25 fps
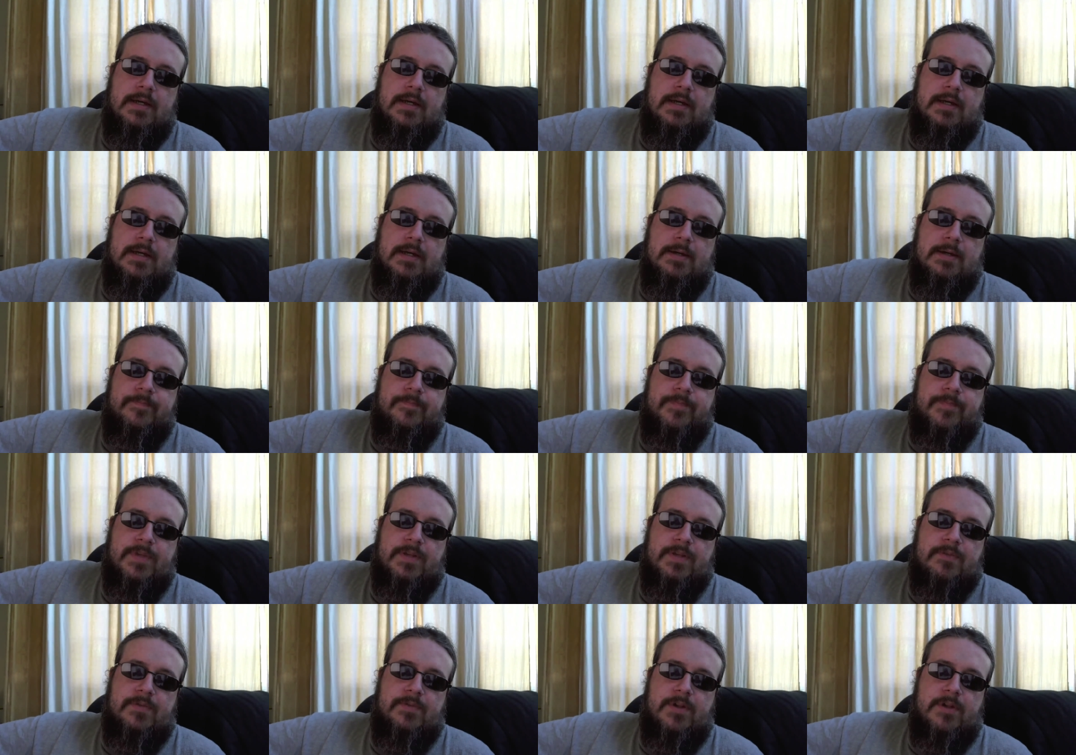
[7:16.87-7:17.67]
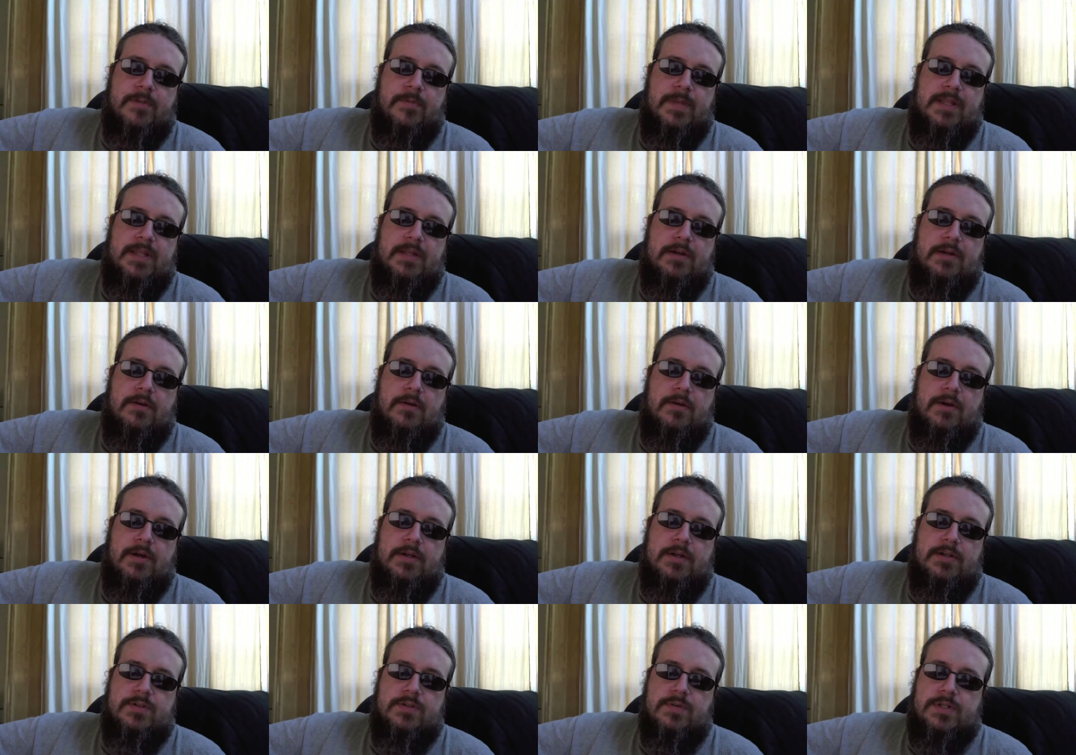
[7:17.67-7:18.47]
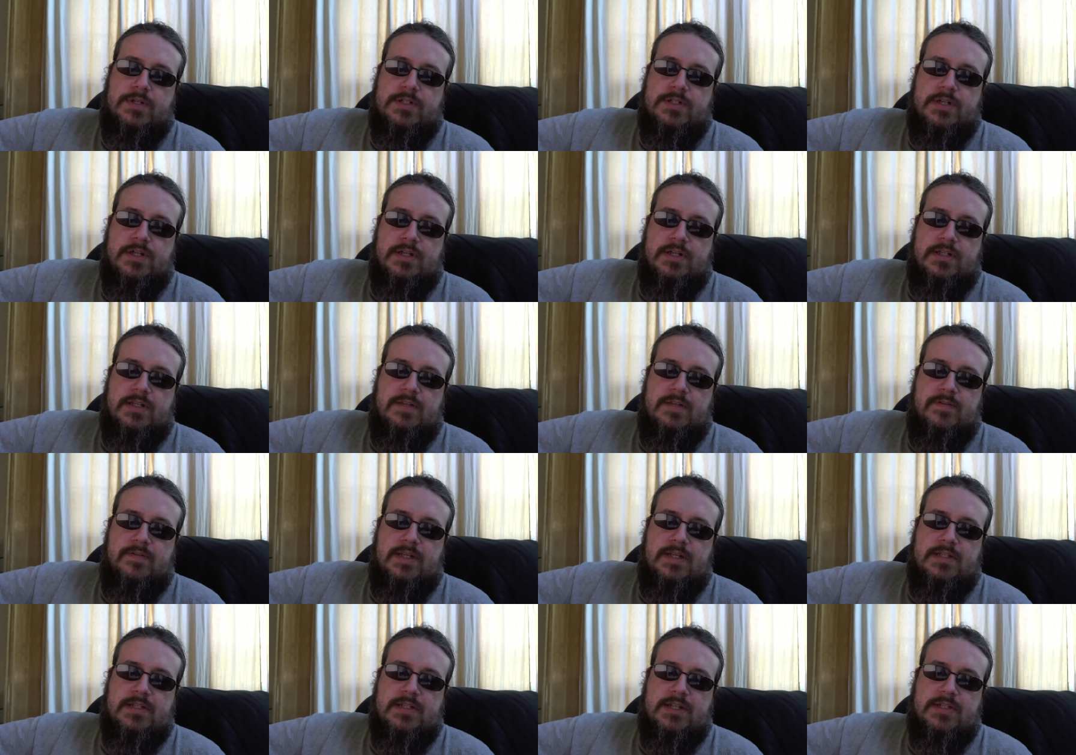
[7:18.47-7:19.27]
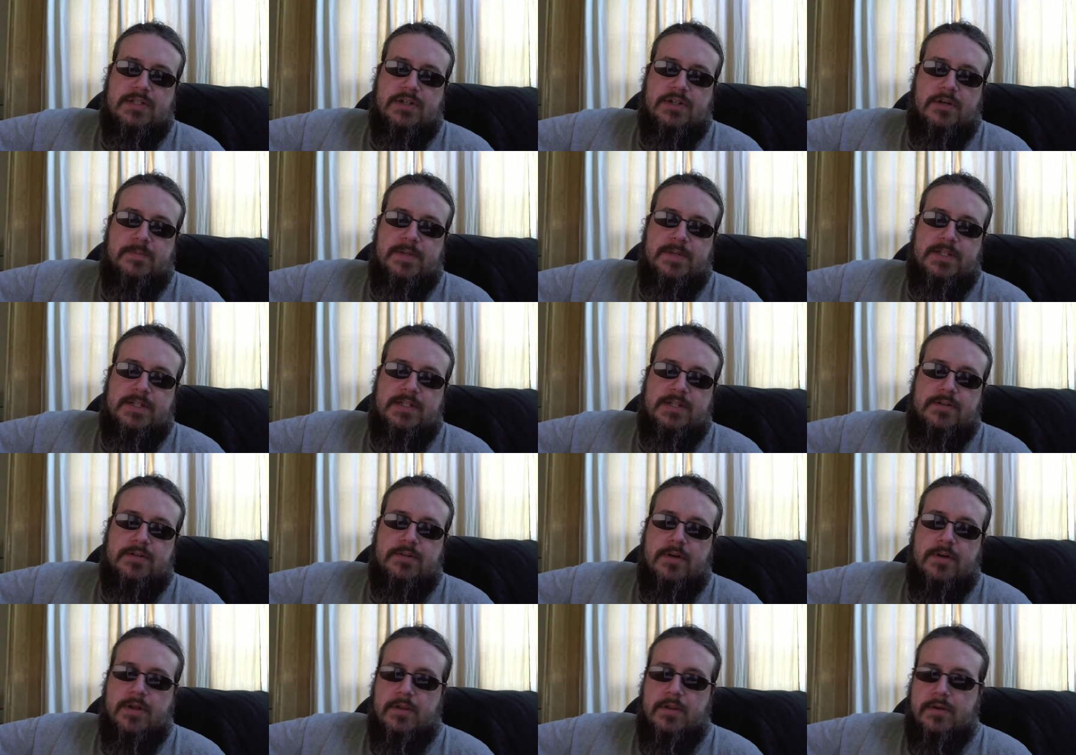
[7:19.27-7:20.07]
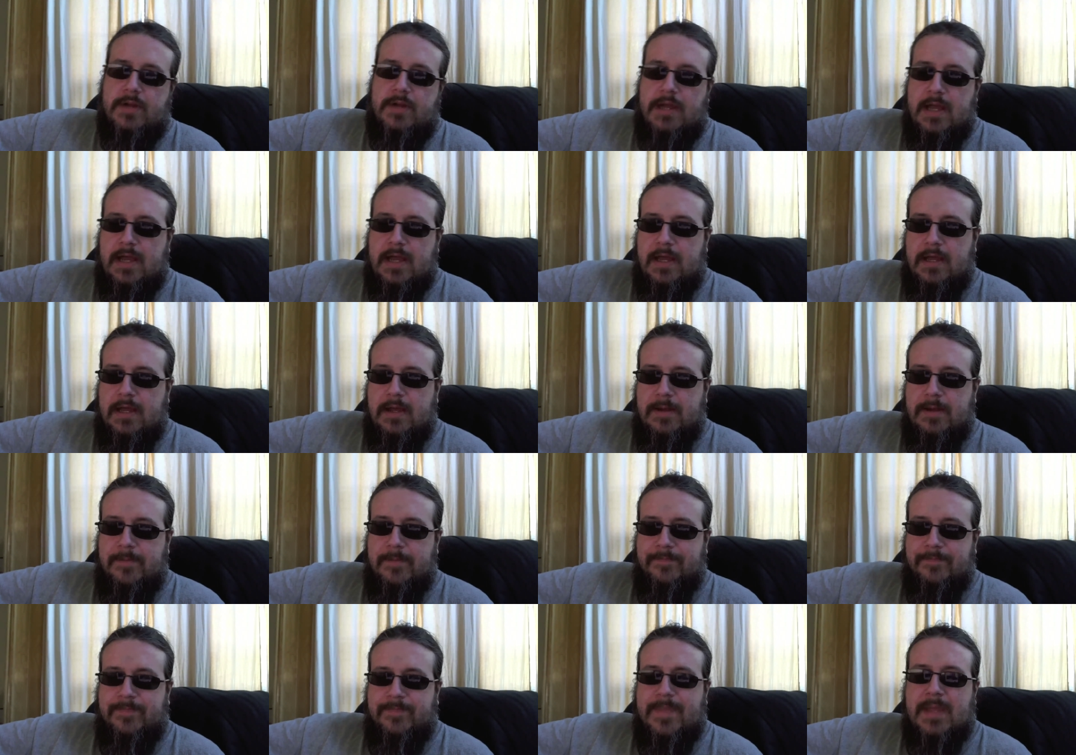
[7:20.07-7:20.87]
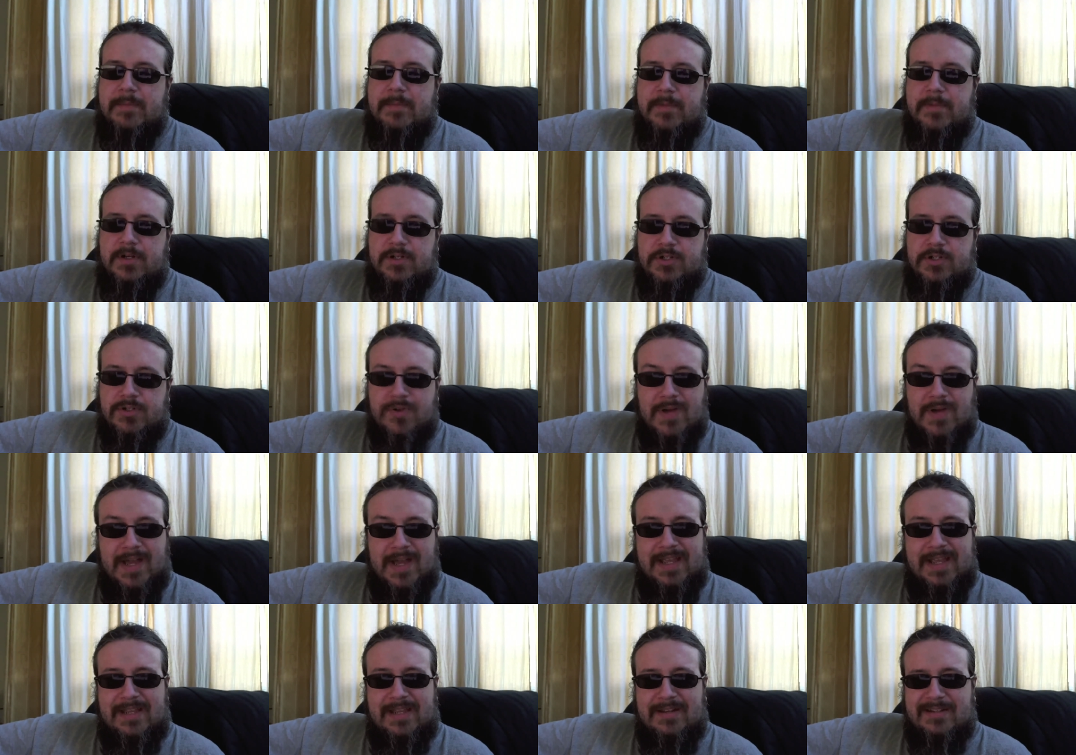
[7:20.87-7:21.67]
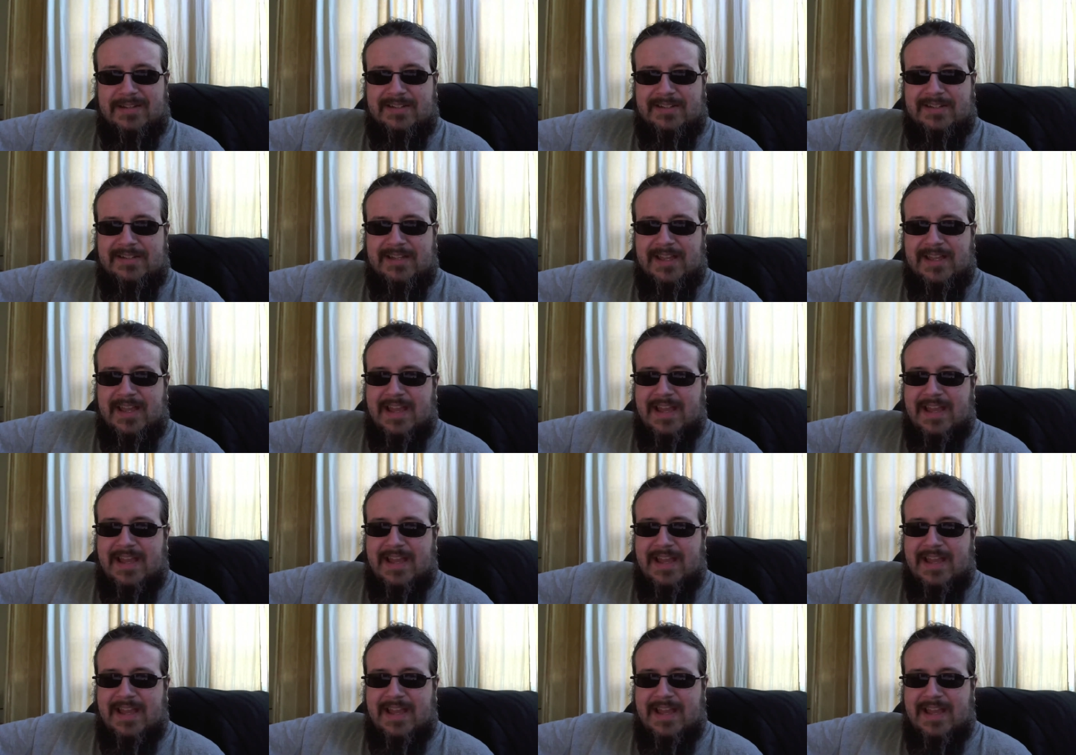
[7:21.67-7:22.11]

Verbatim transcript: Um, you can follow me there on twitch.tv slash rpgcrawler. Um, I'm going to try and...